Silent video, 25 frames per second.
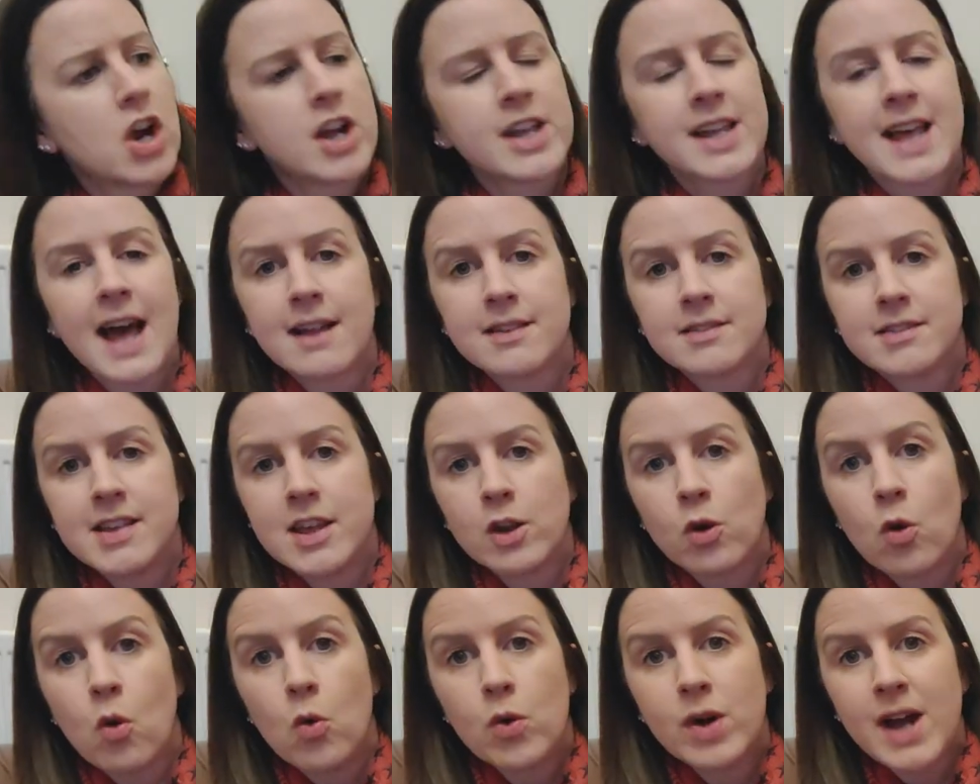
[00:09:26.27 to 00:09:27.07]

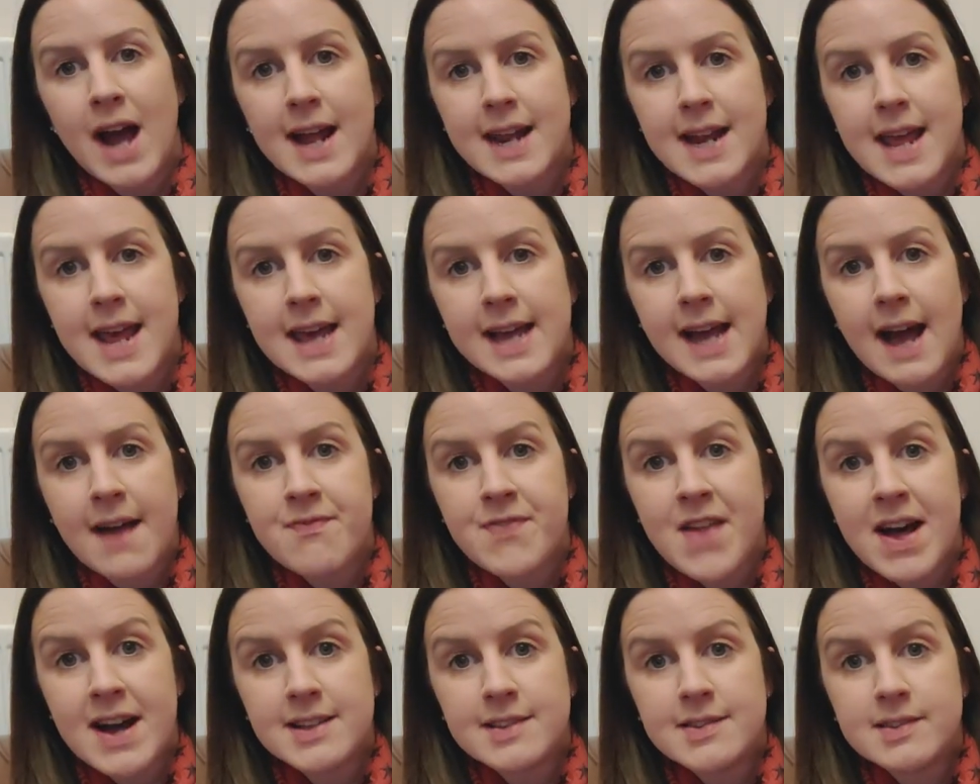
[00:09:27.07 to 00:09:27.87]
Organic,
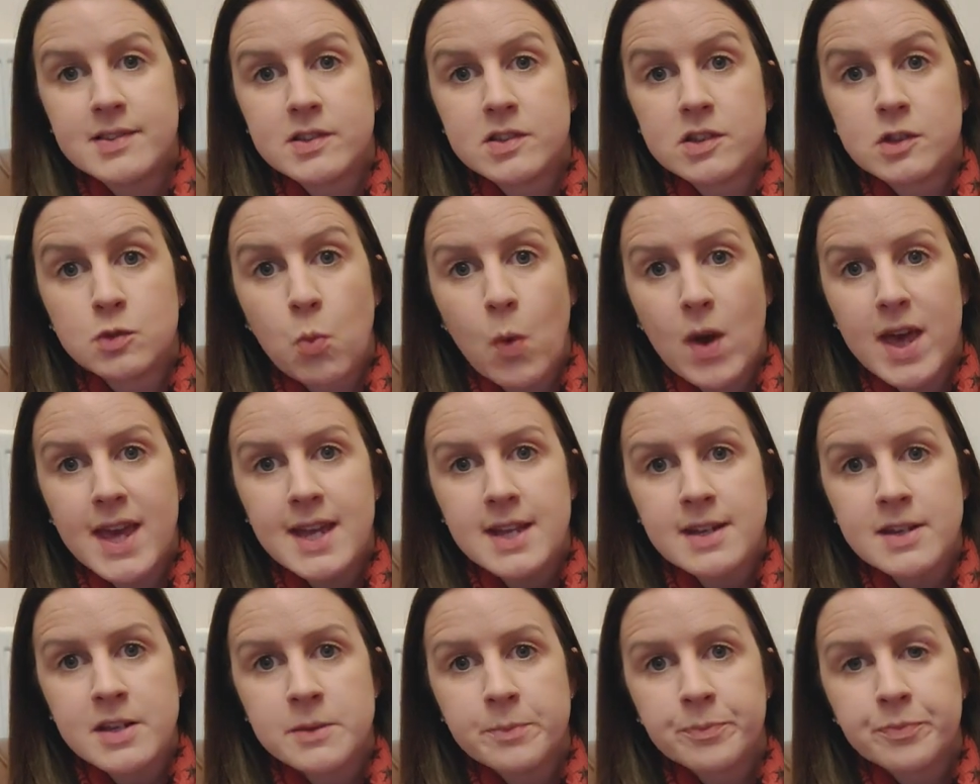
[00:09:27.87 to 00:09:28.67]
and that is
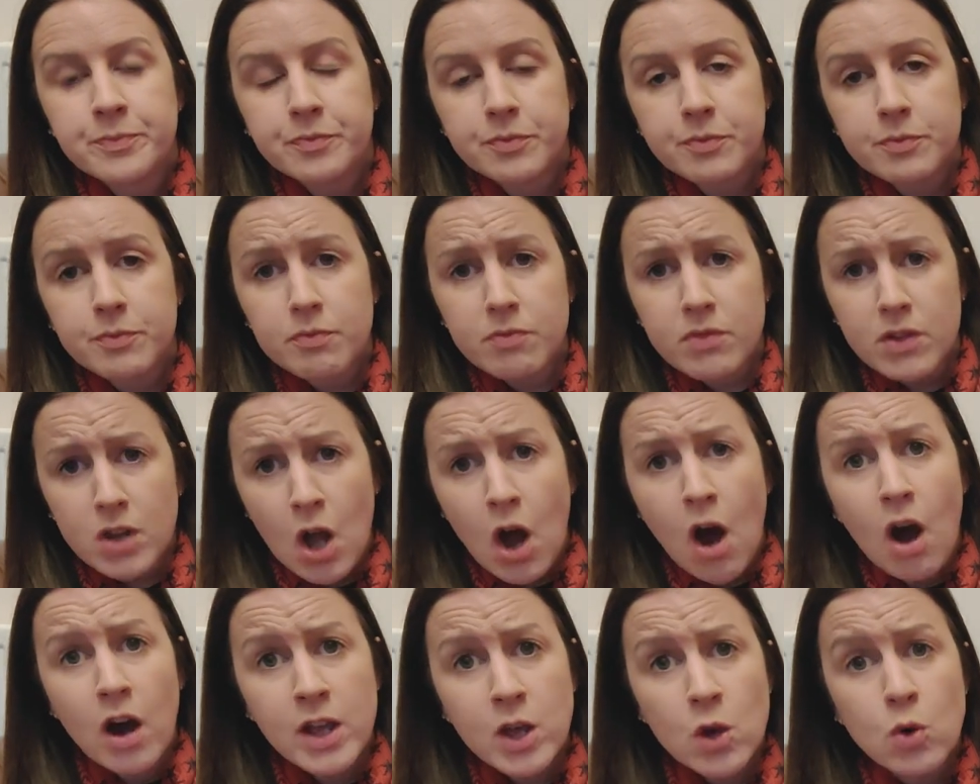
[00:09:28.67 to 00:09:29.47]
Swede.
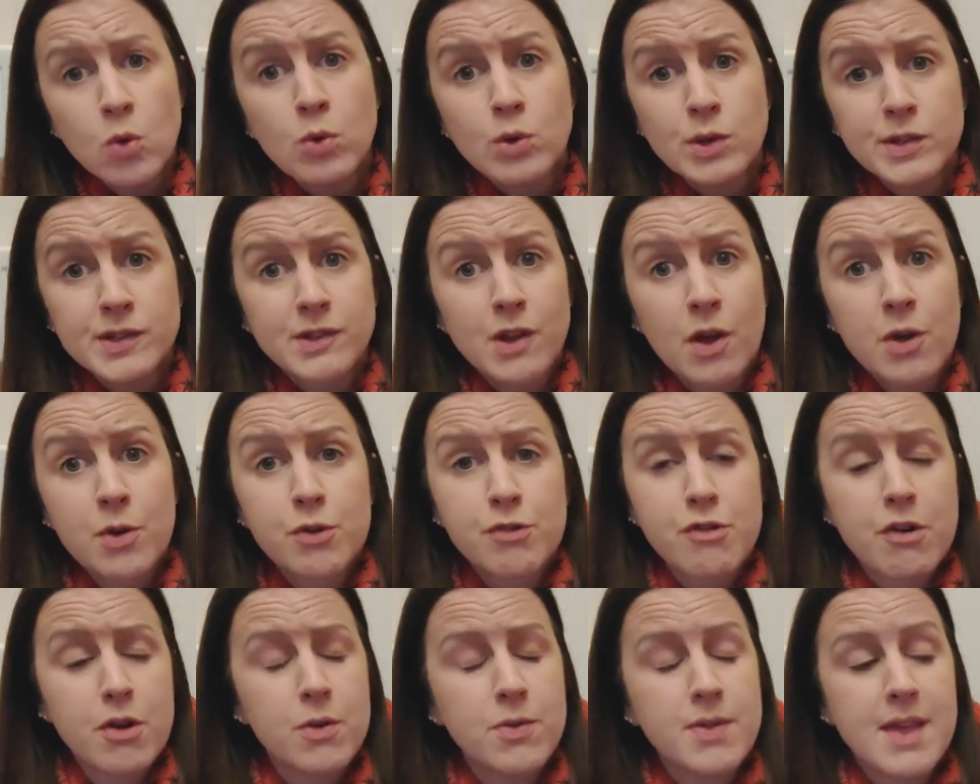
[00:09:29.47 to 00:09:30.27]
I
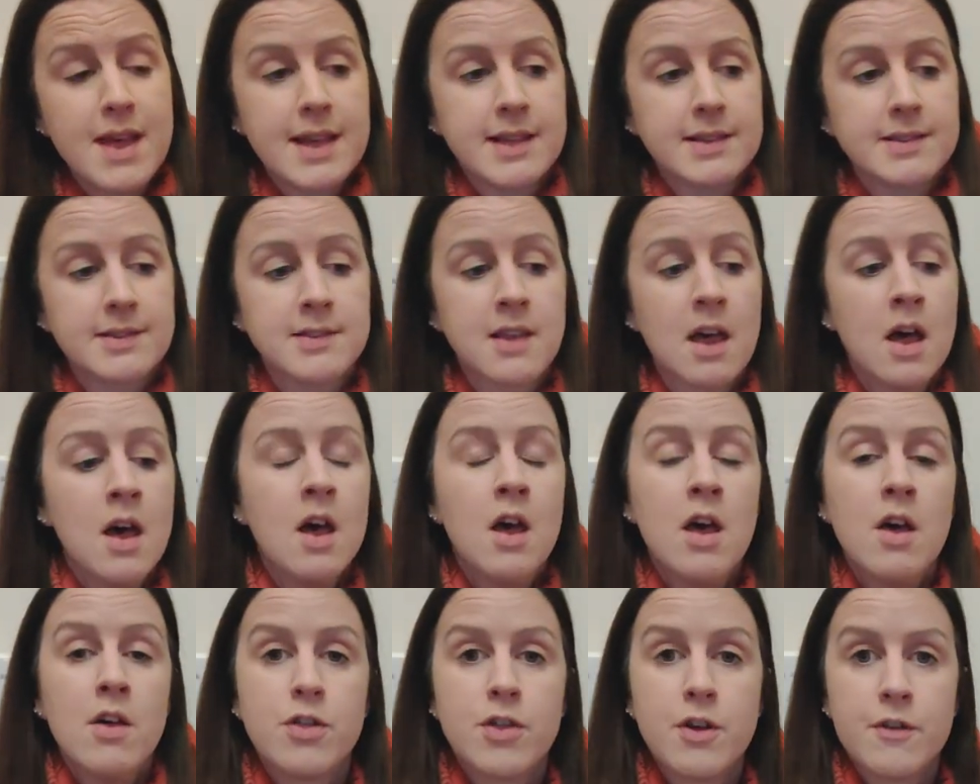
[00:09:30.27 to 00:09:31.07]
also grew this
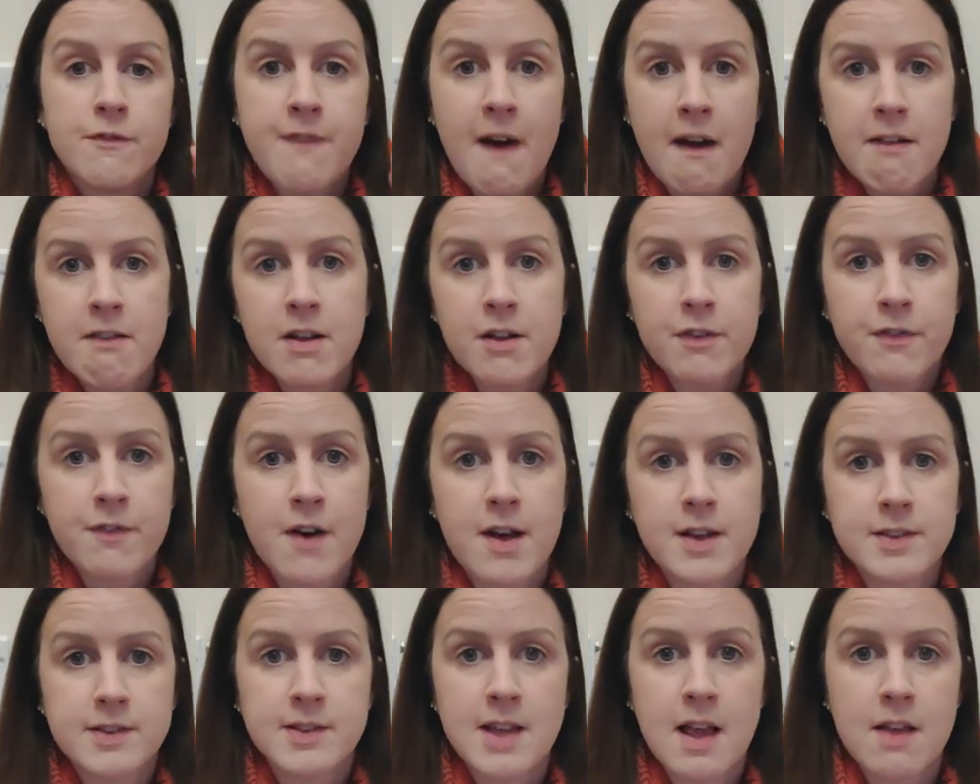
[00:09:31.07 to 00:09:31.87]
the very
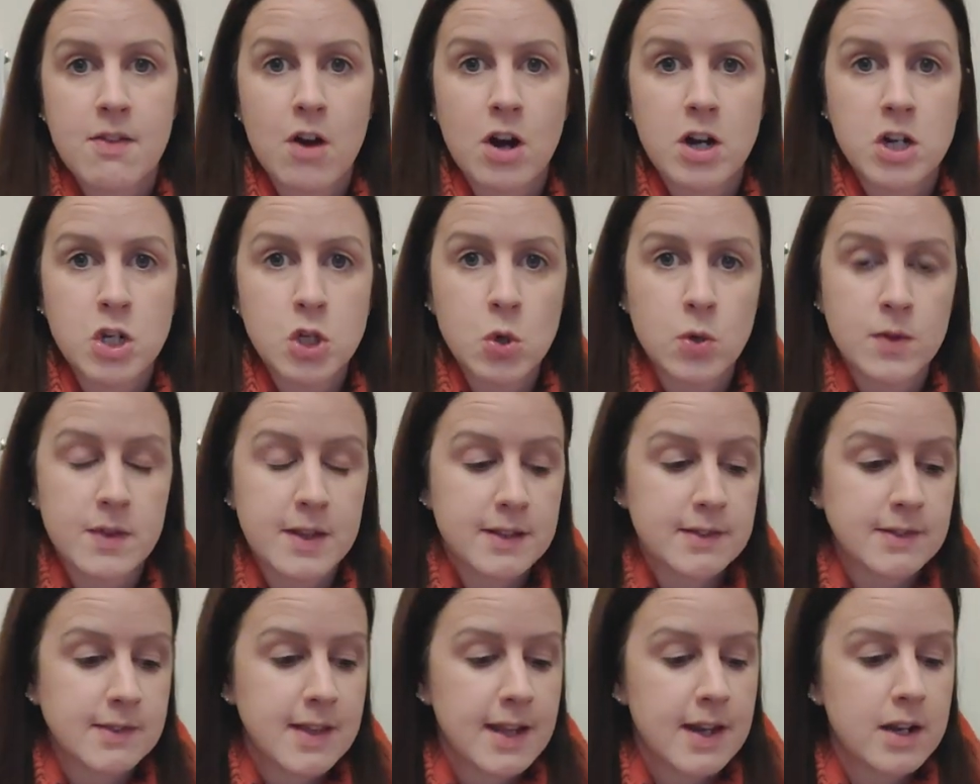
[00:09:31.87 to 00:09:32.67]
first year that I joined
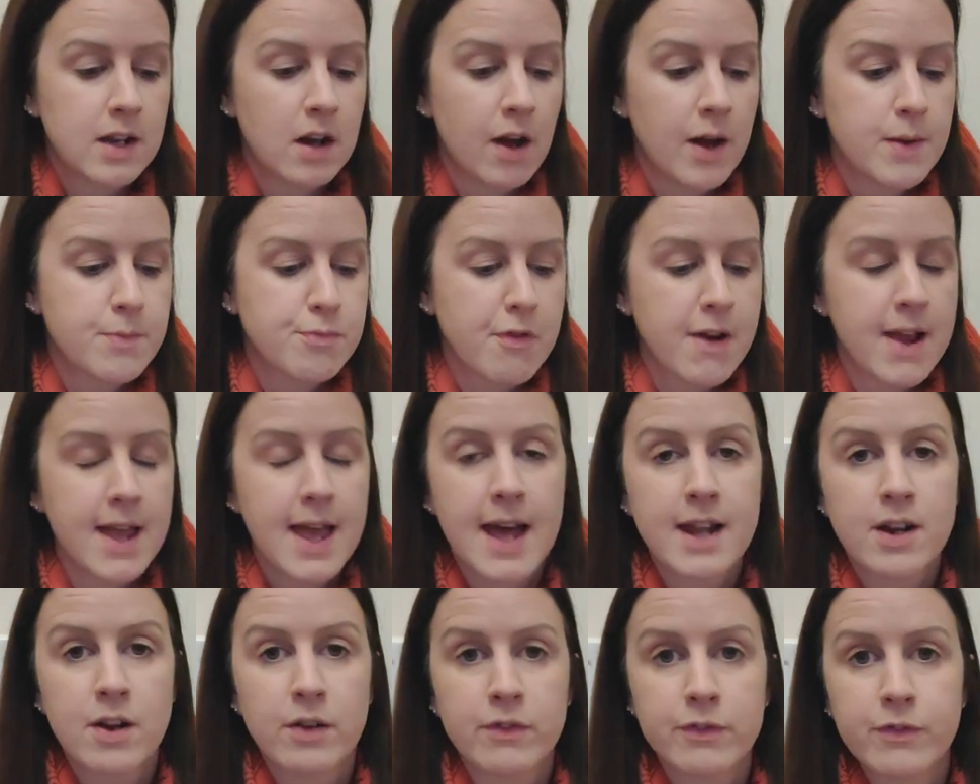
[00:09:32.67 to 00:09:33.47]
the seed
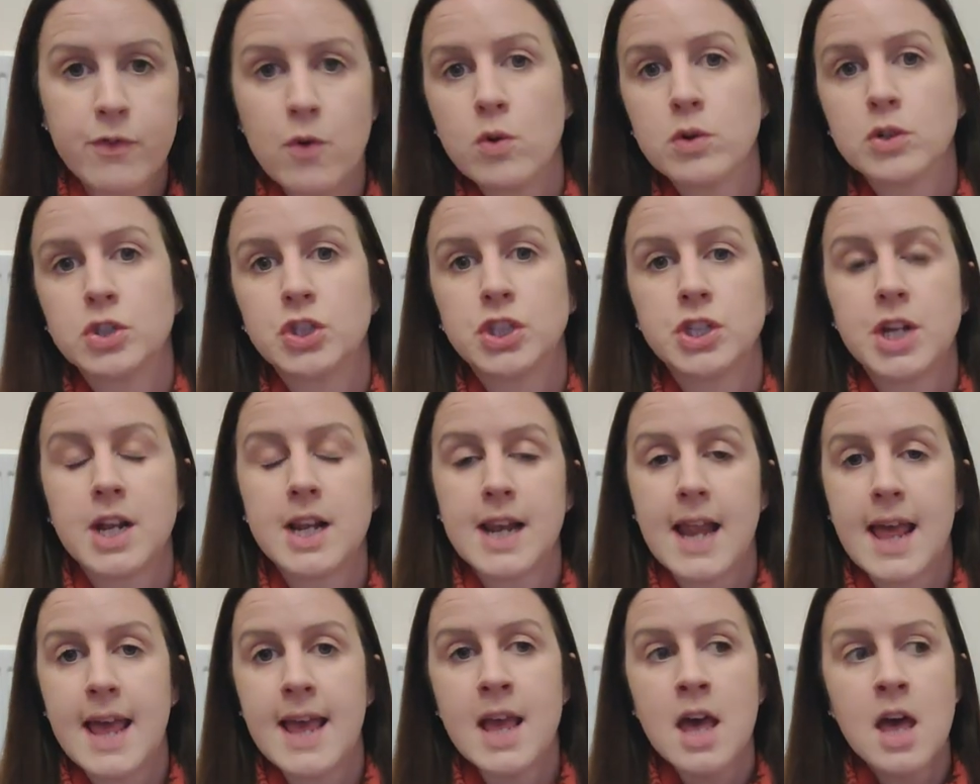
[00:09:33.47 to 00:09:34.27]
library, and
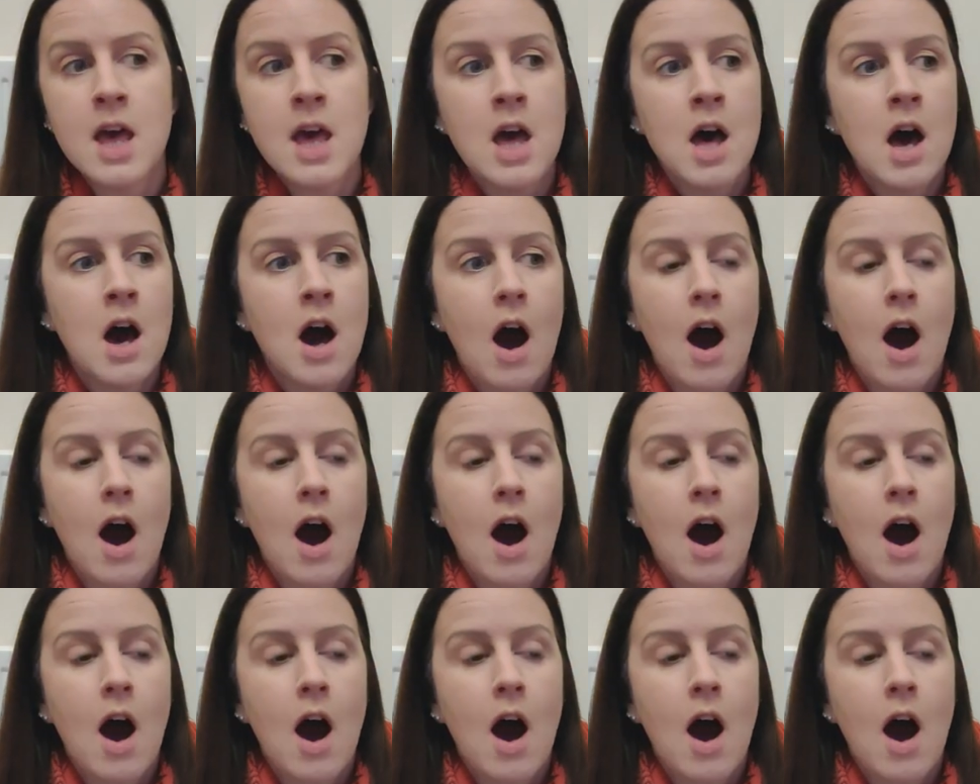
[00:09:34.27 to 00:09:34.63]
unfortunately,